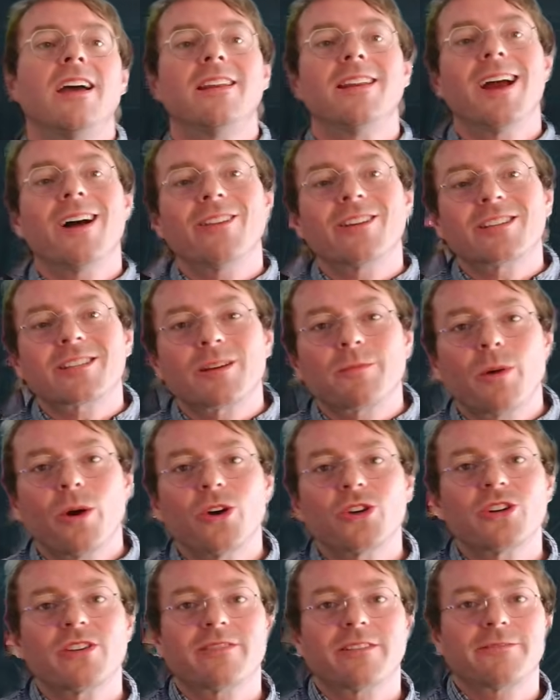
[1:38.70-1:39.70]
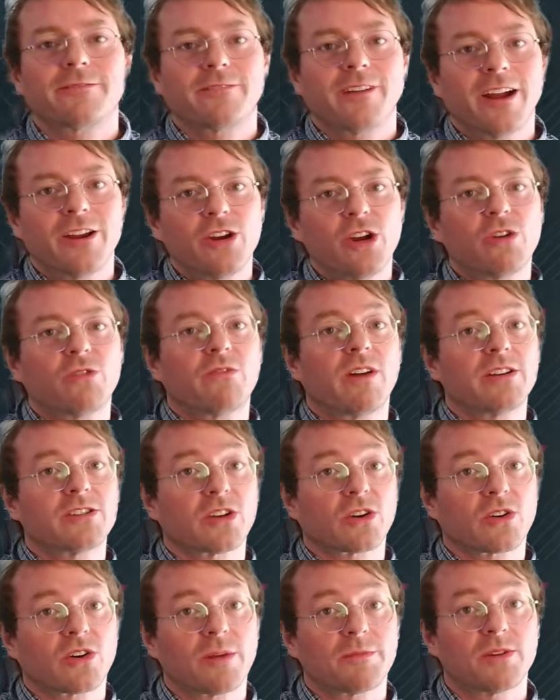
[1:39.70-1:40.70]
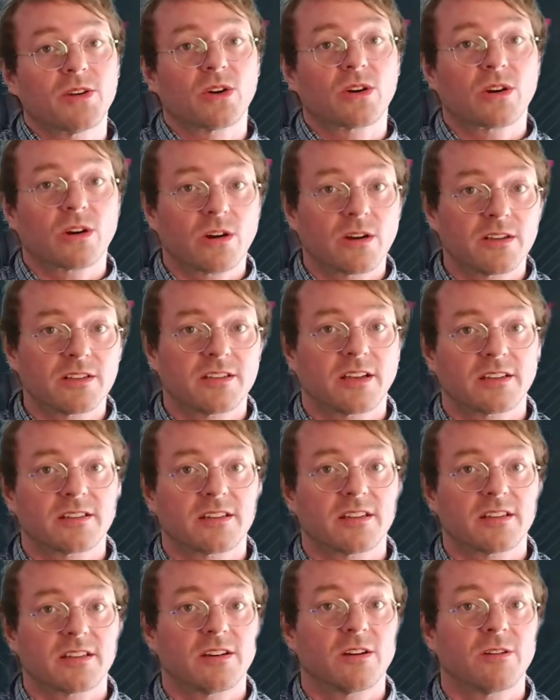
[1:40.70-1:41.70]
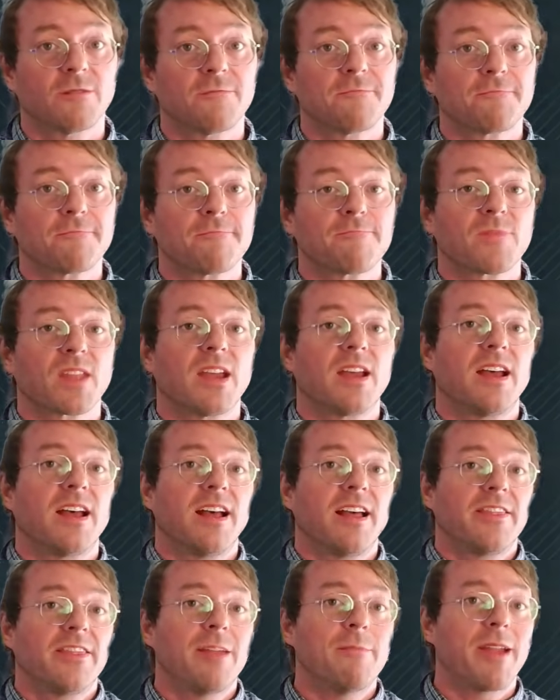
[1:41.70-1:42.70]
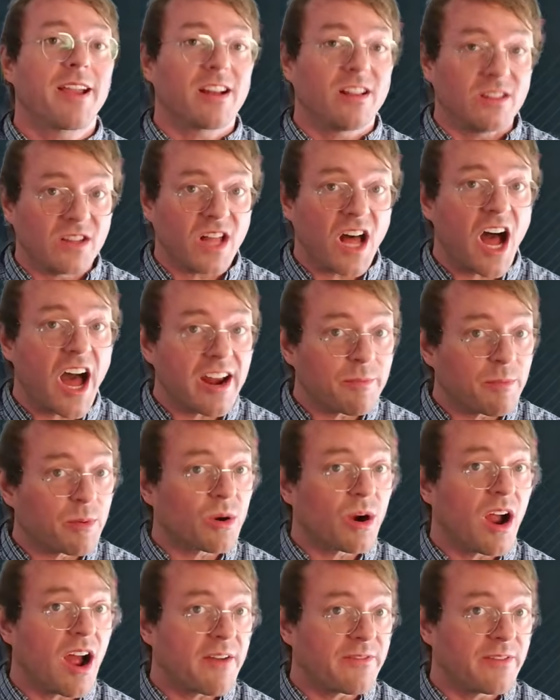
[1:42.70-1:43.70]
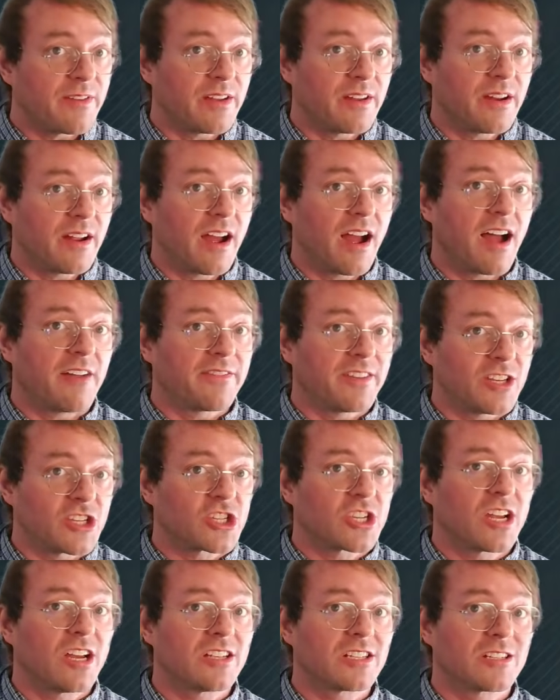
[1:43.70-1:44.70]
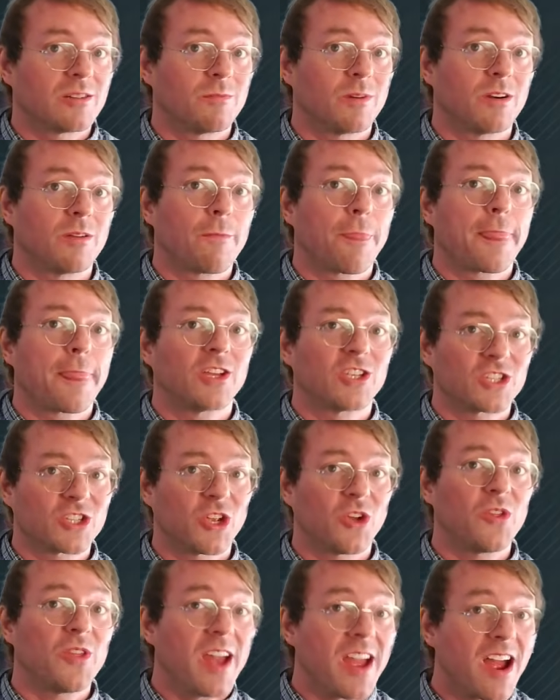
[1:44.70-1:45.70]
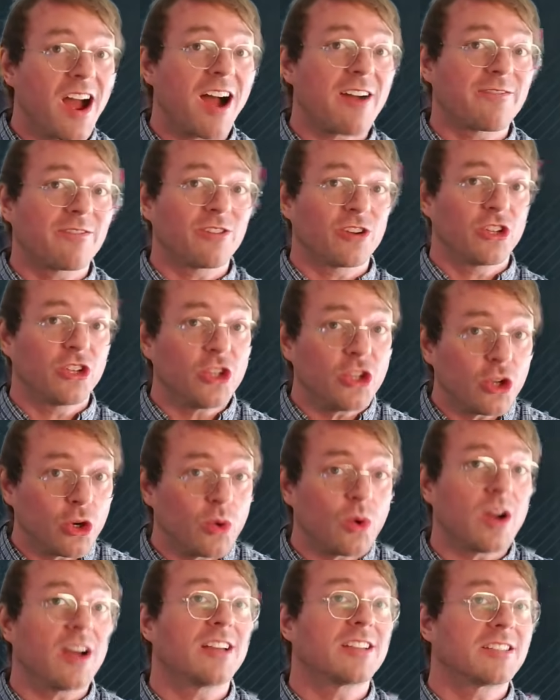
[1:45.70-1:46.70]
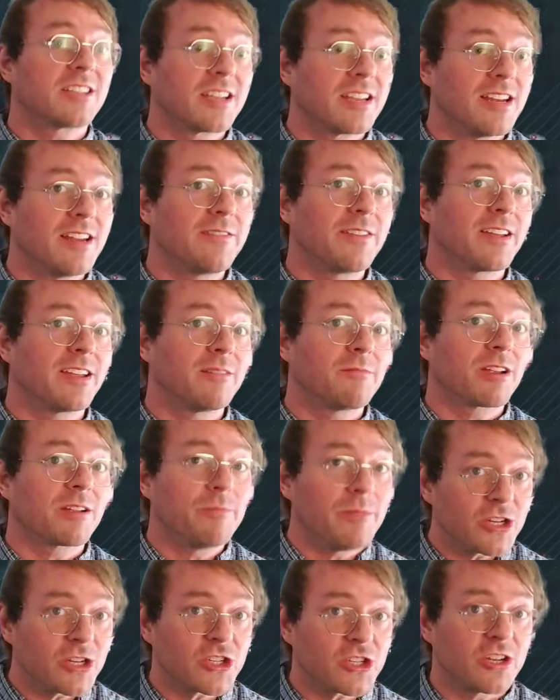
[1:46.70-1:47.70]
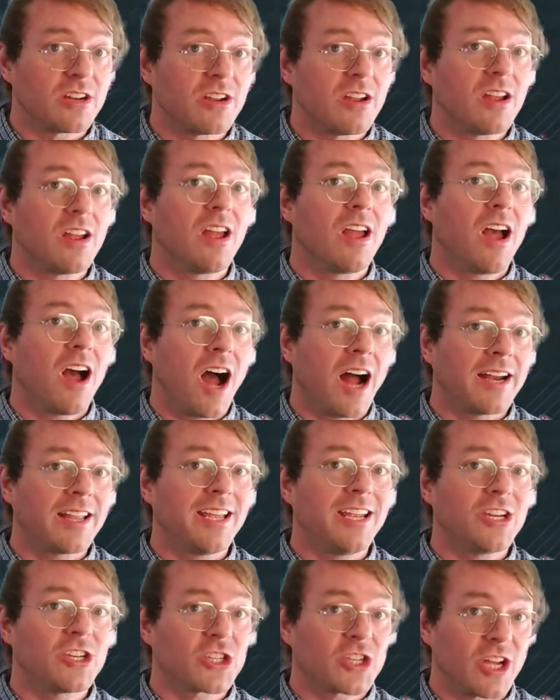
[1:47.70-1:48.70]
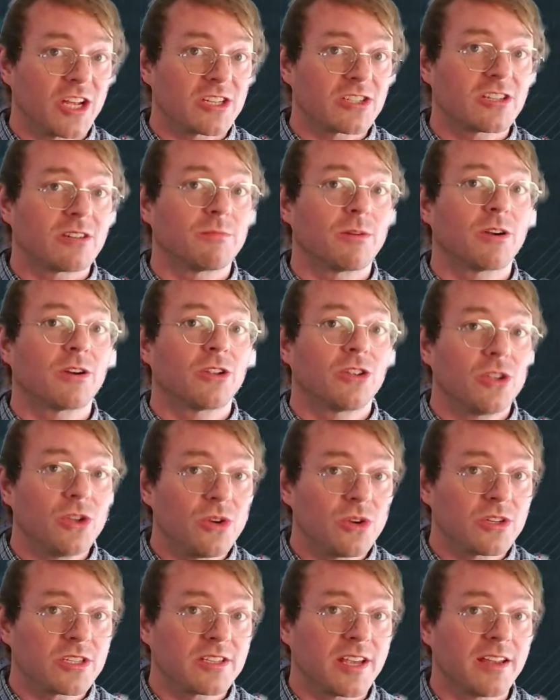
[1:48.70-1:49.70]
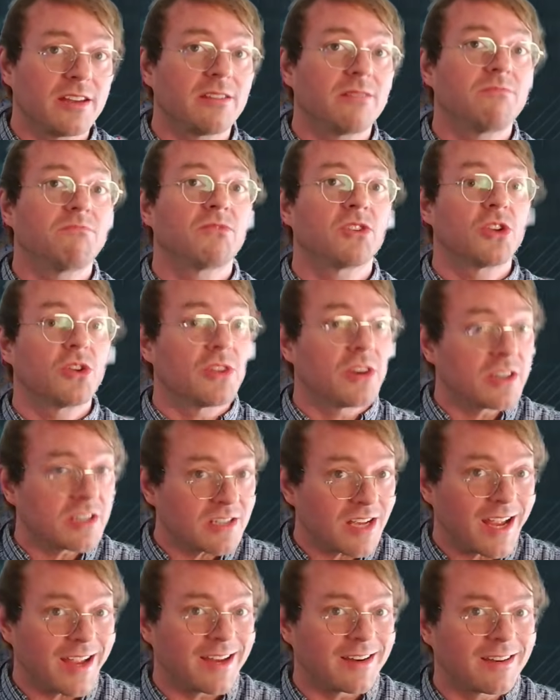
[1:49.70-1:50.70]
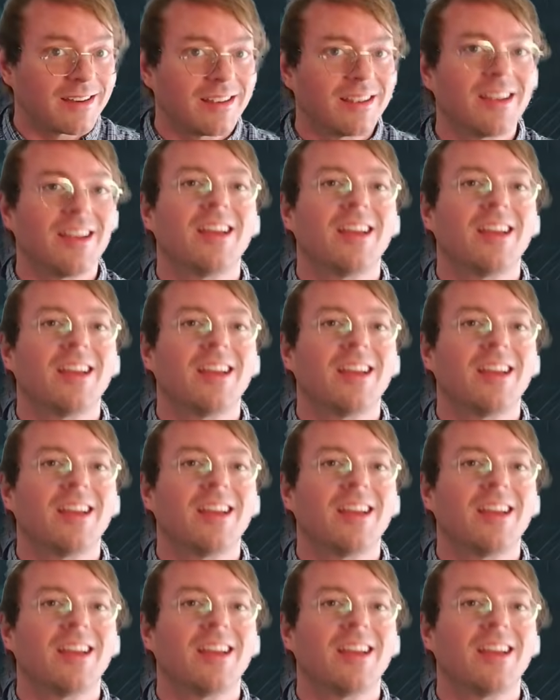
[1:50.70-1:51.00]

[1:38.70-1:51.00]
Now let's suppose you have a friend who runs a cryptocurrency casino. They make a lot of profit off each customer, so they offer you a significant commission on each customer you send to their site.